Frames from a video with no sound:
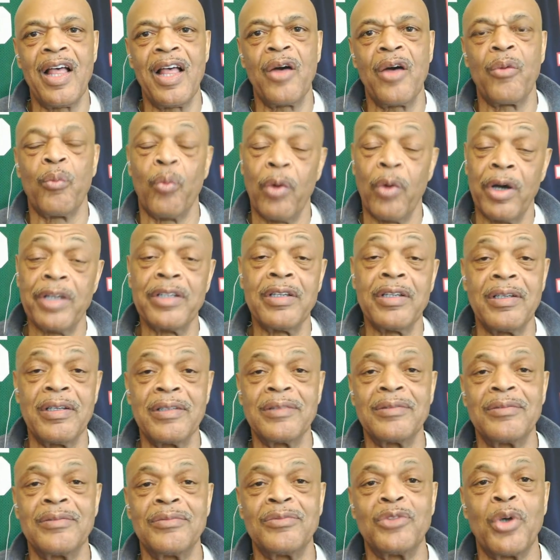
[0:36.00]
One
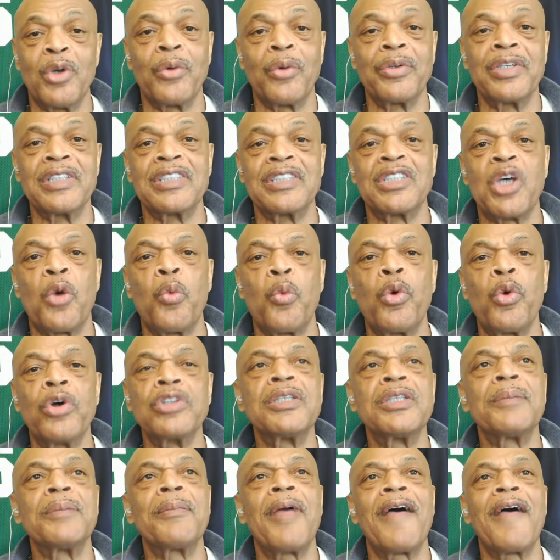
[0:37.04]
known as
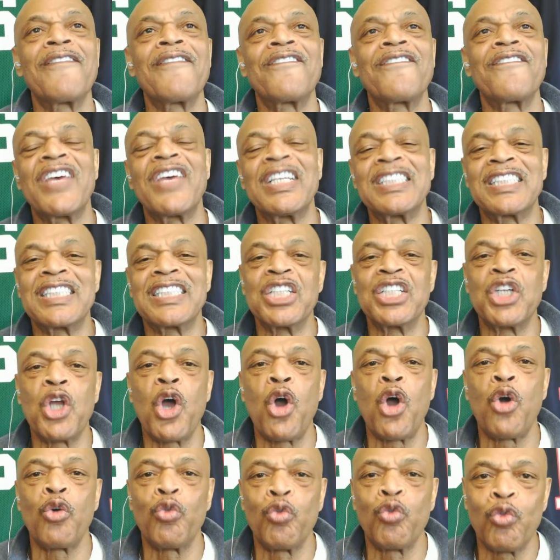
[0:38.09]
William Fenton
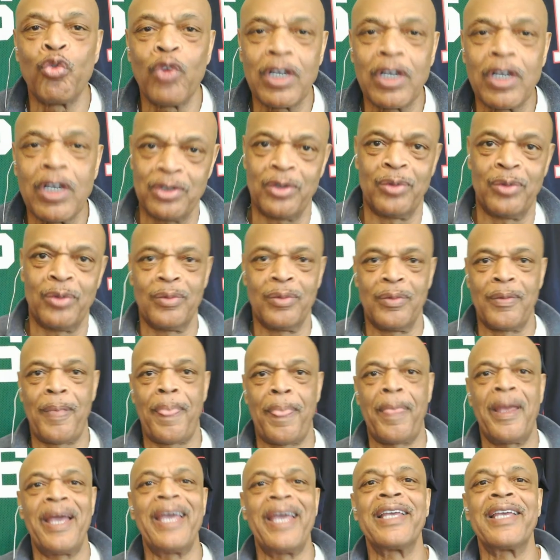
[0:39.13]
Russell,
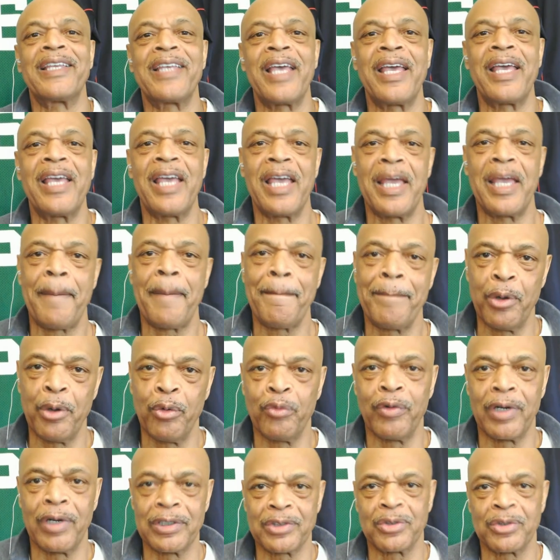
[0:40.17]
aka
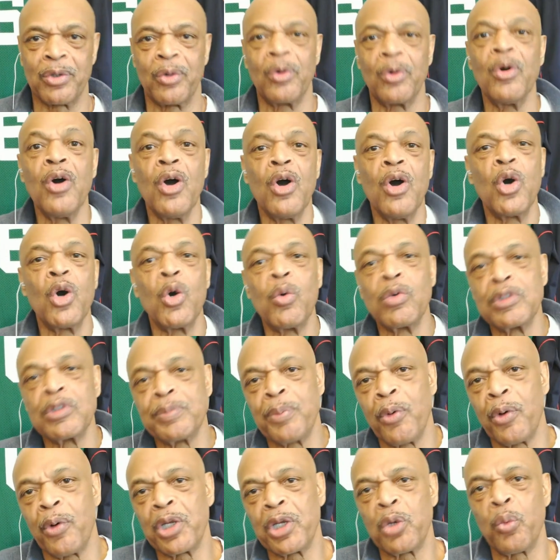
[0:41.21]
Bill Russell, who was
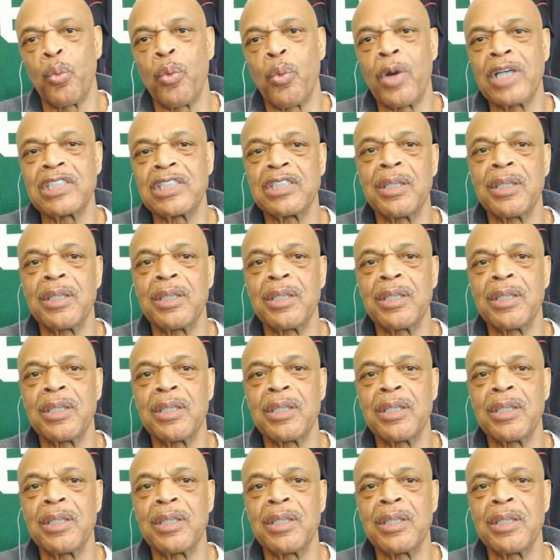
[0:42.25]
born in West